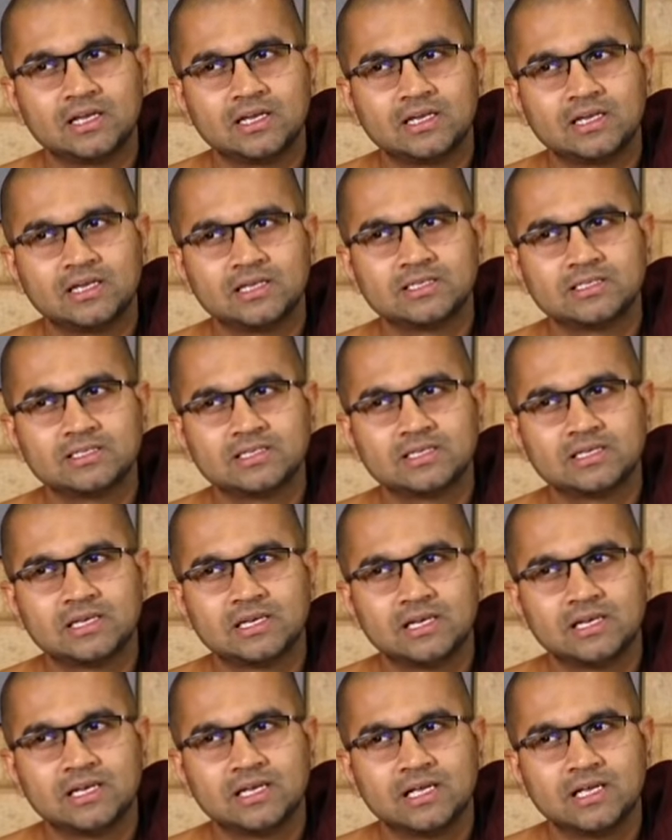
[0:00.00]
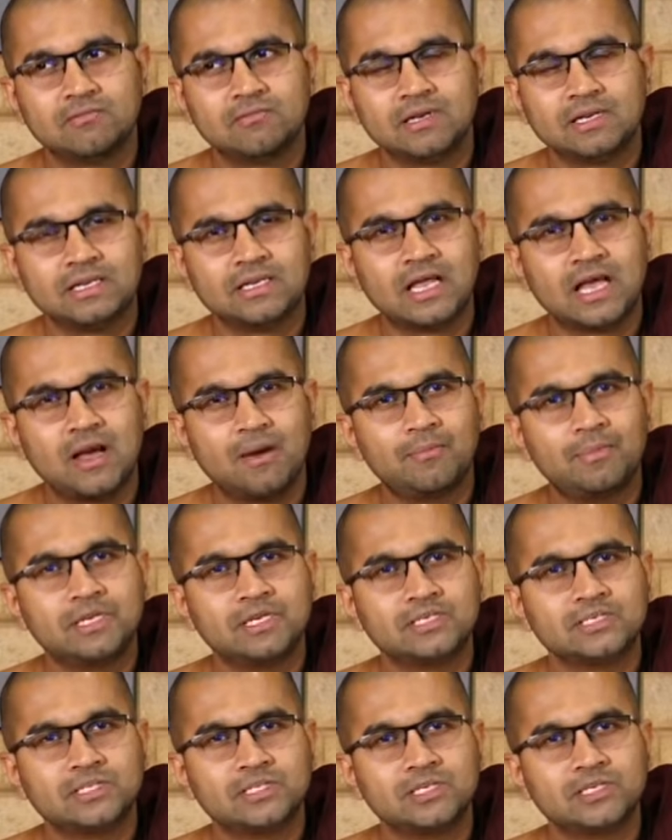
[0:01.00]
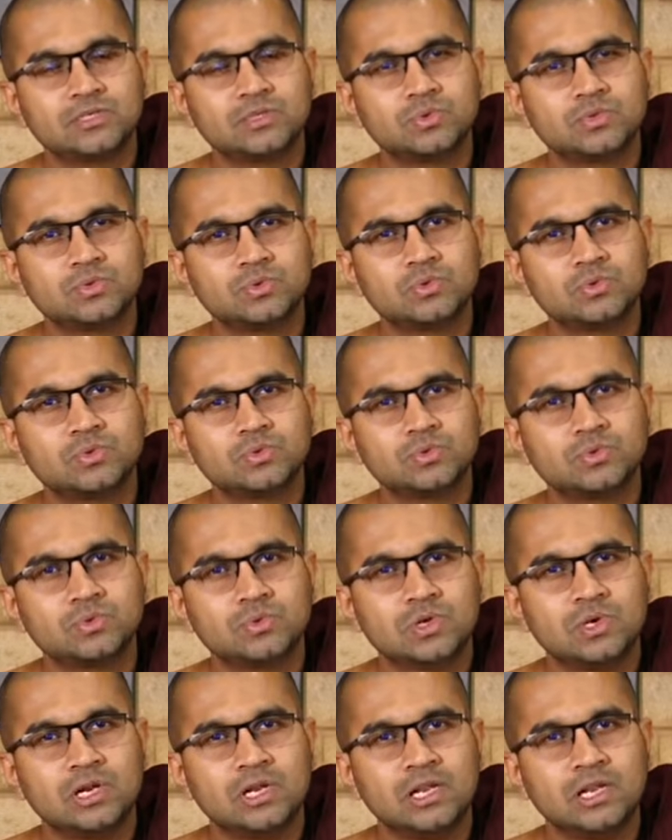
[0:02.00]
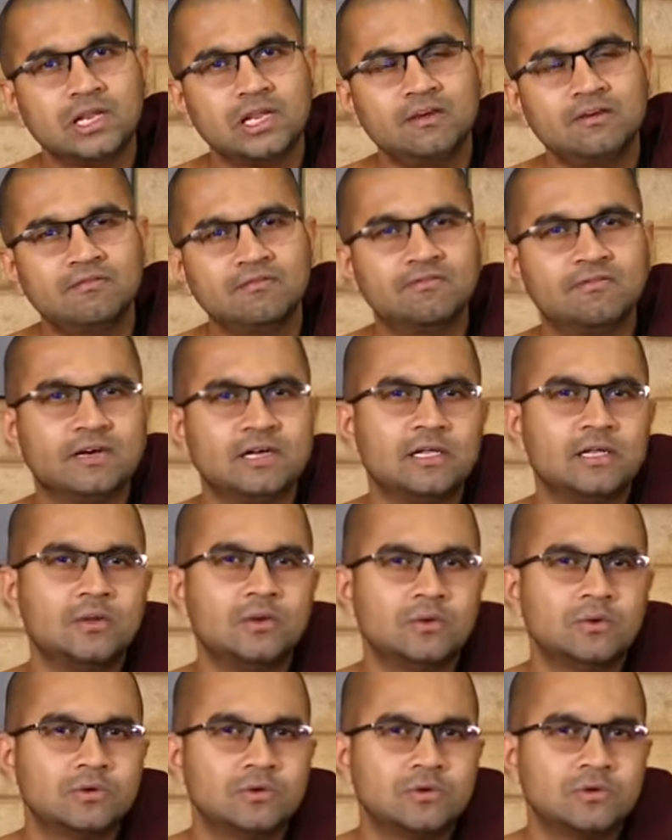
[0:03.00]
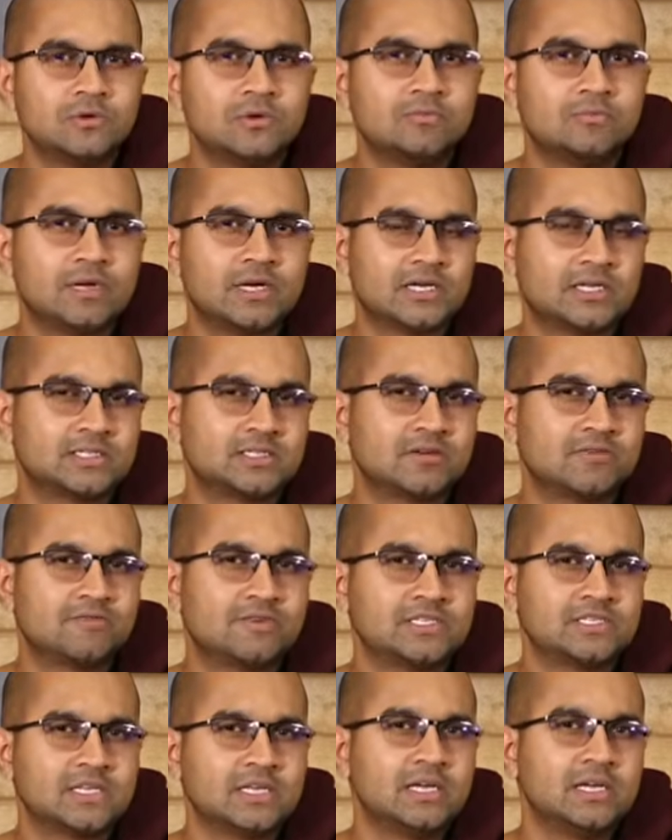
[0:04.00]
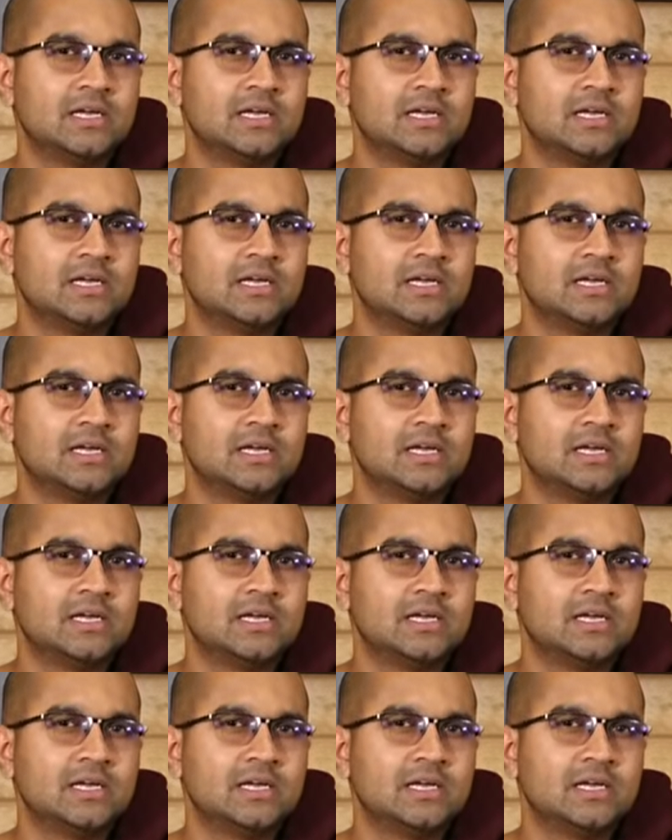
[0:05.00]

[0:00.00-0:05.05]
his inability to live alone because of his